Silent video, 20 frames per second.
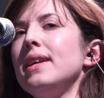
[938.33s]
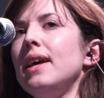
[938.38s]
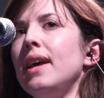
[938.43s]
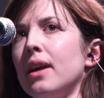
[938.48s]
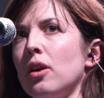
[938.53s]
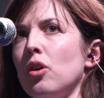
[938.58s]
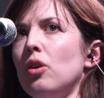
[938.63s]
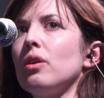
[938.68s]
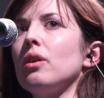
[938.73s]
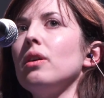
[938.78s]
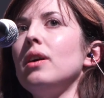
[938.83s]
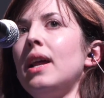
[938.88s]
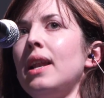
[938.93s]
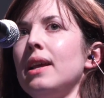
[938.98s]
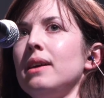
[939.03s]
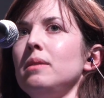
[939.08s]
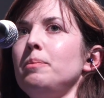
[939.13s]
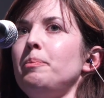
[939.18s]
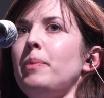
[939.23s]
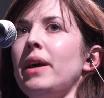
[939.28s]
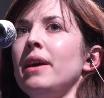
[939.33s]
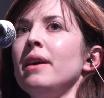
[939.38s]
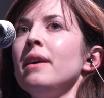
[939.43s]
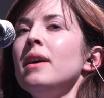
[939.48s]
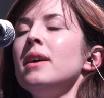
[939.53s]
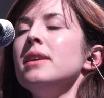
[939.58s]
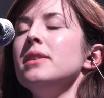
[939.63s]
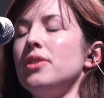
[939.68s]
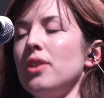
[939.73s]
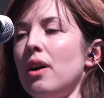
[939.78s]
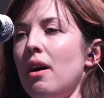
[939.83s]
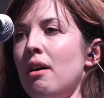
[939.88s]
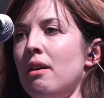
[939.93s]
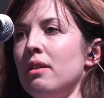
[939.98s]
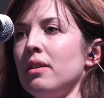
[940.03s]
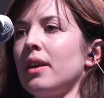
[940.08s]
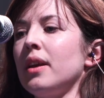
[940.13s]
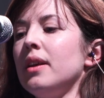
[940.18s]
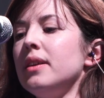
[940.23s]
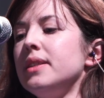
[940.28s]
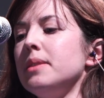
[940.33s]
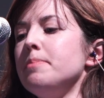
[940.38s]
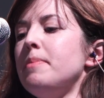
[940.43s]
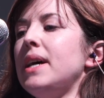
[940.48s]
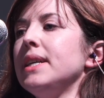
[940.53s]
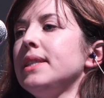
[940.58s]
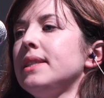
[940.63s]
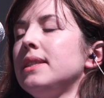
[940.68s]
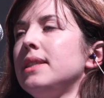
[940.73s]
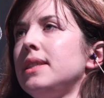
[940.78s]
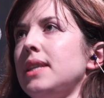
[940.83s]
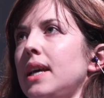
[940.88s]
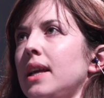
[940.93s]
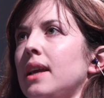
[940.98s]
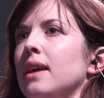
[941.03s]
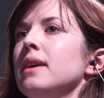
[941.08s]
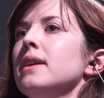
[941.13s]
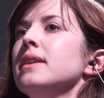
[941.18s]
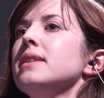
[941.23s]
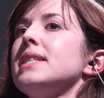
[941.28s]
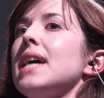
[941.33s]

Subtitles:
it got a little bit dark, domestic,